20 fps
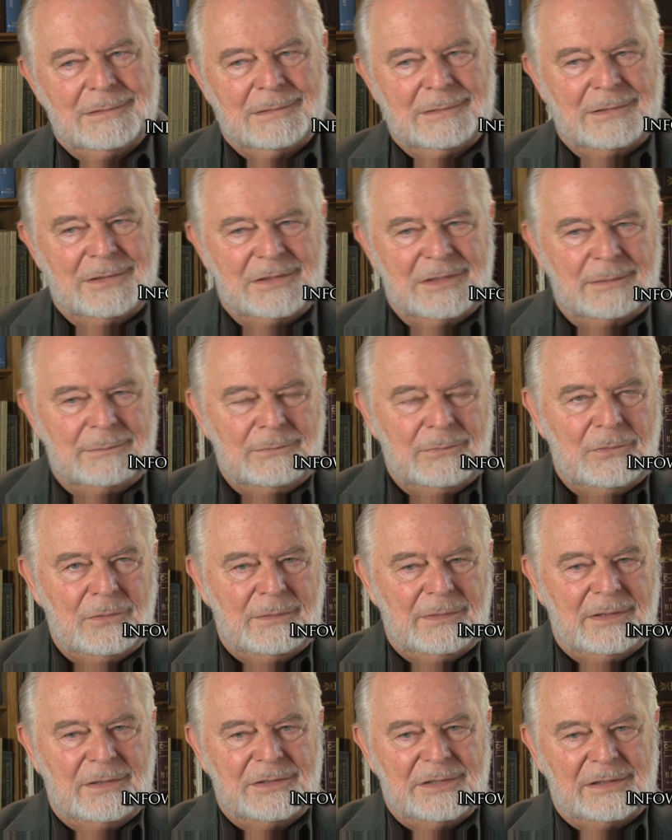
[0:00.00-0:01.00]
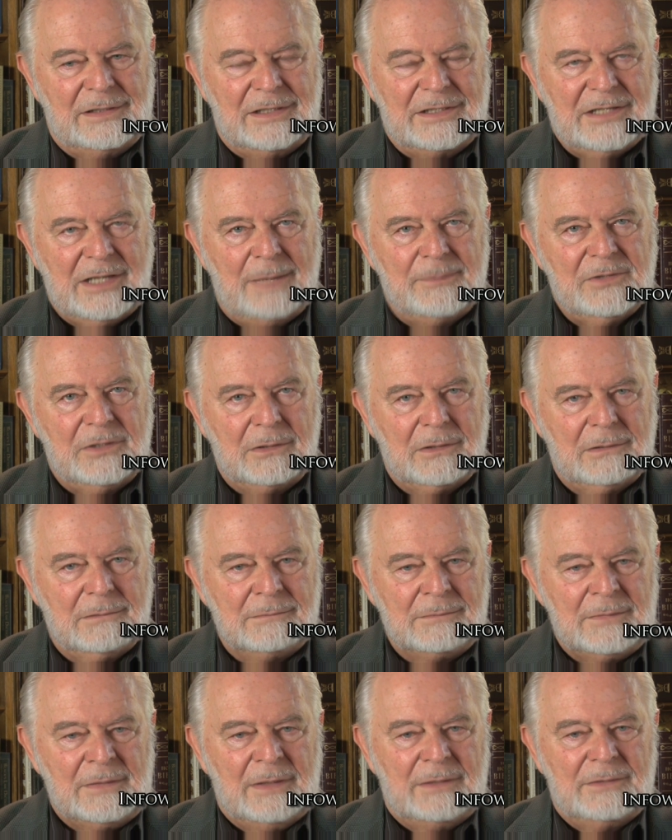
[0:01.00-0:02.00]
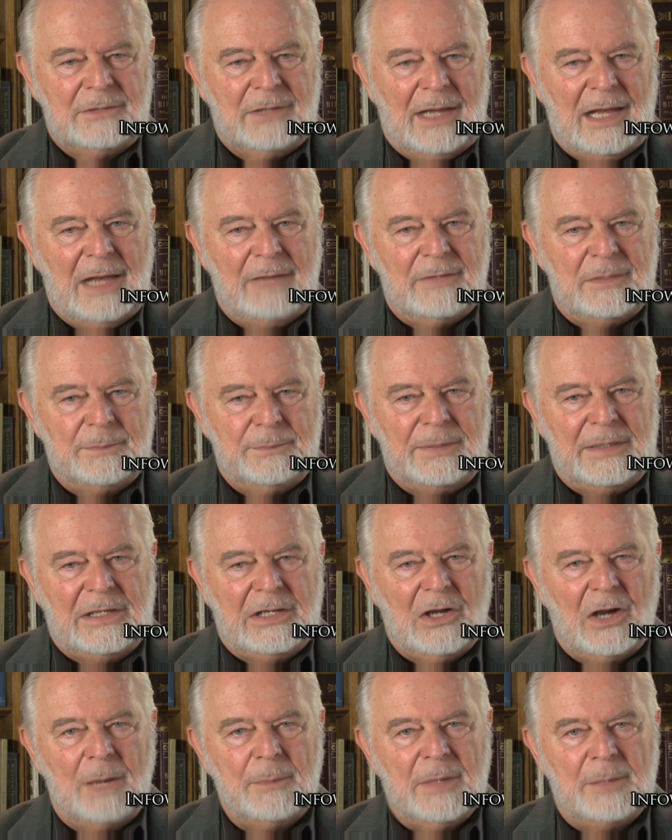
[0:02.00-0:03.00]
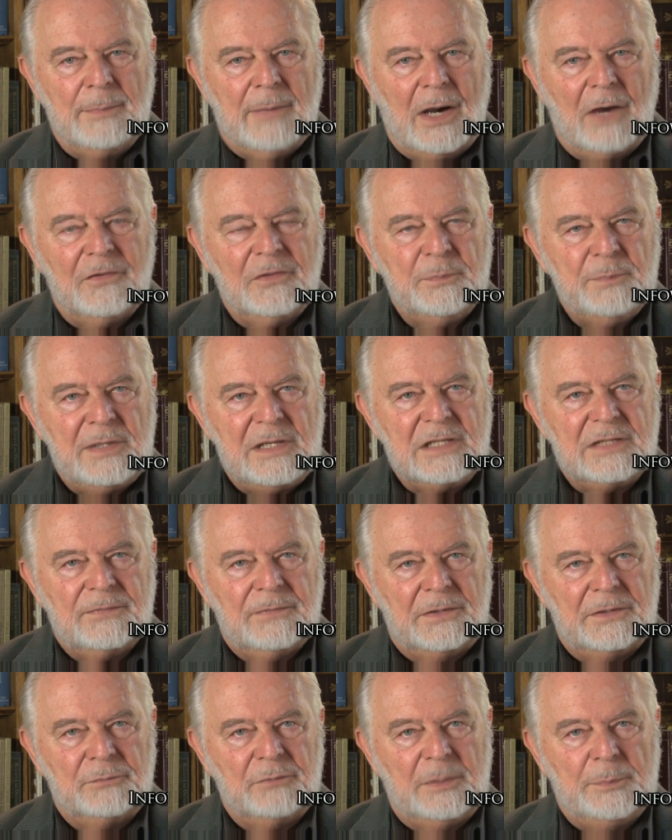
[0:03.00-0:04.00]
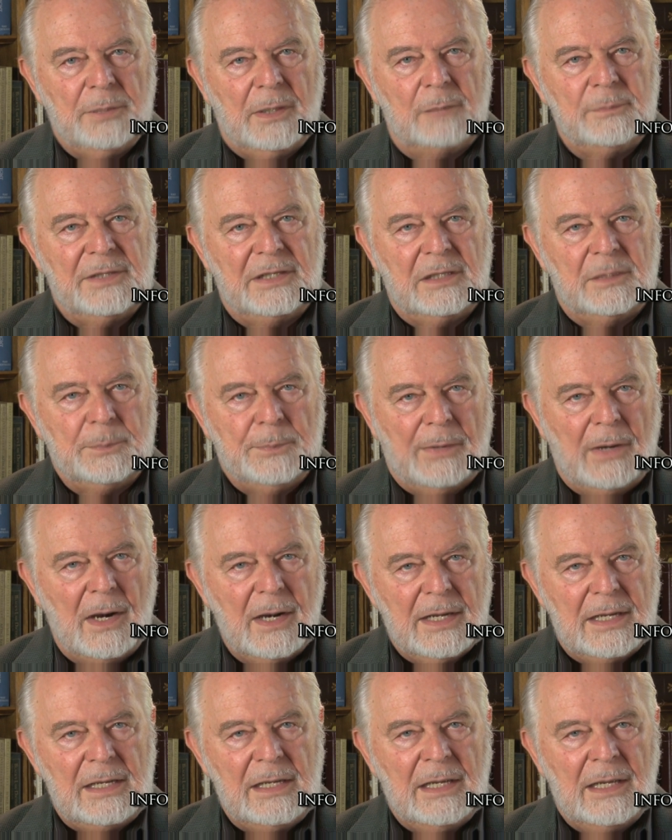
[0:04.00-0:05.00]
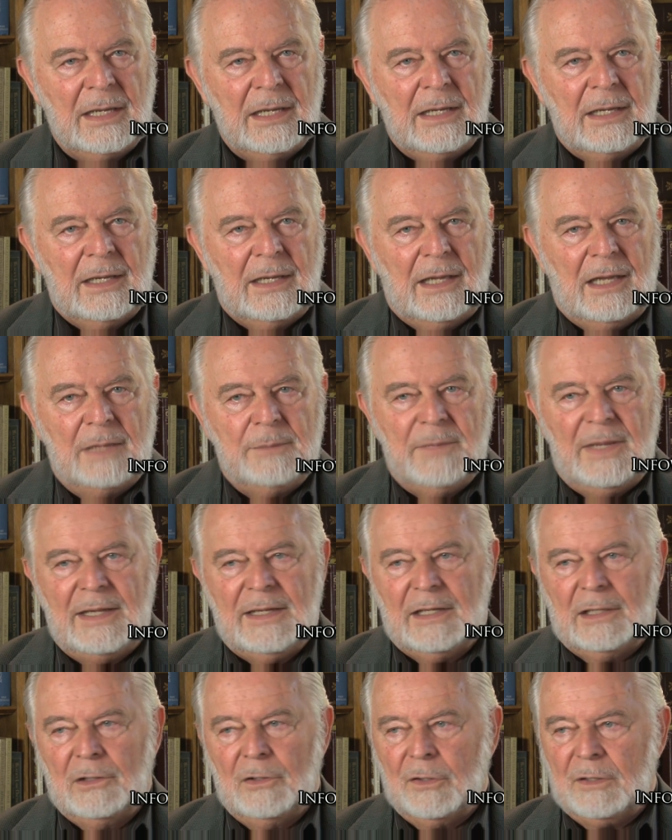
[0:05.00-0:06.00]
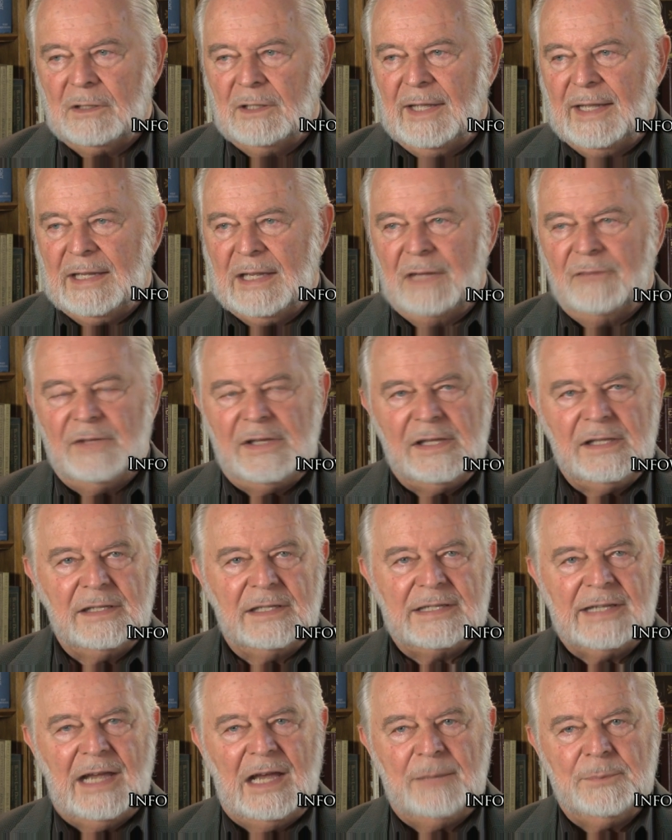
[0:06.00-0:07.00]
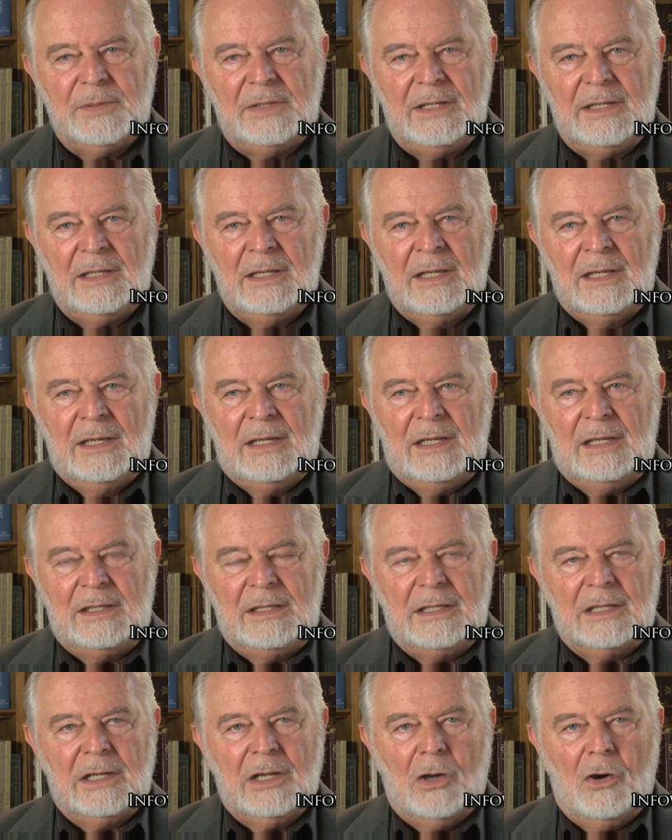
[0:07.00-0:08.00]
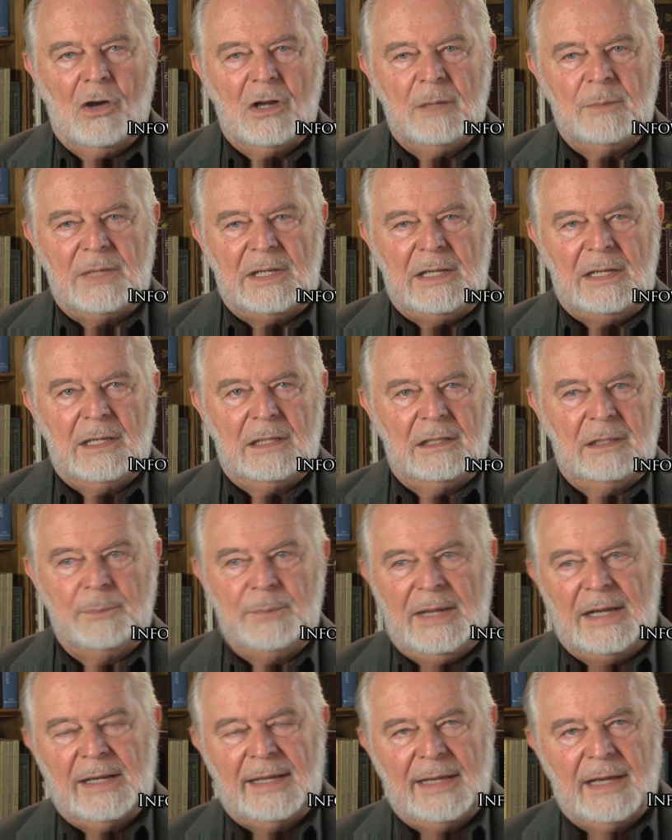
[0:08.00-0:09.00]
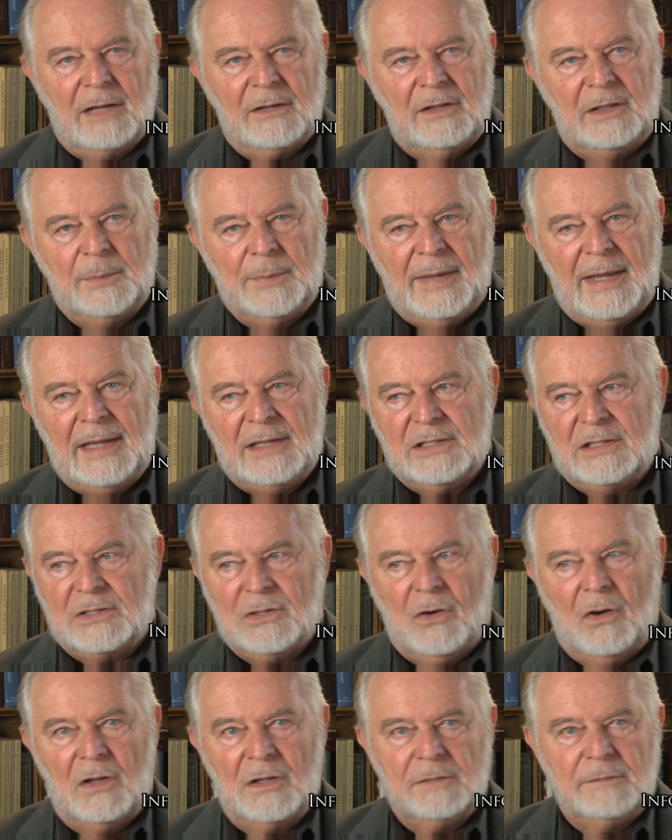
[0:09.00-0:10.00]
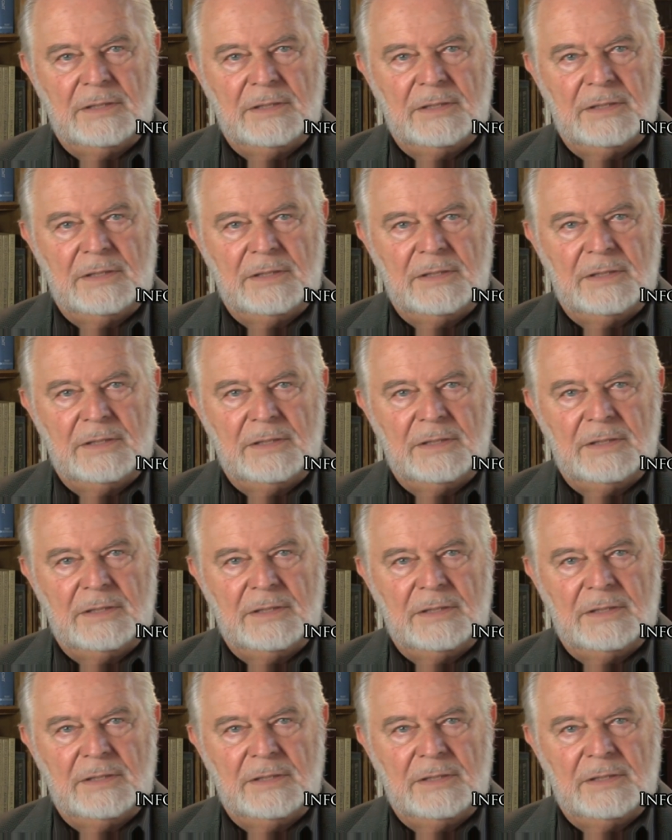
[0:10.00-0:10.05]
there's an attempt to have it become a mouthpiece for the Republican Party and make it look like everything that's happening in the economy and the bailing out of the banks is all the